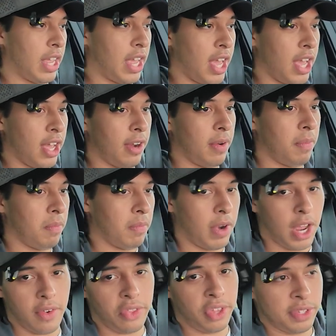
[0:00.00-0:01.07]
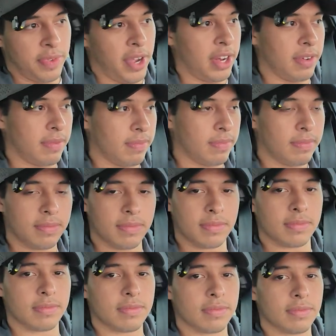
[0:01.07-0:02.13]
and everything's fine,
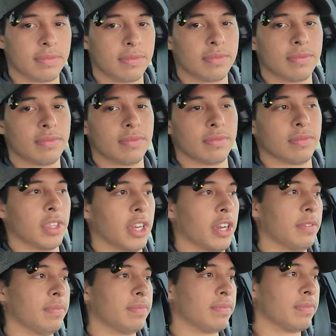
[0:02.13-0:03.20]
and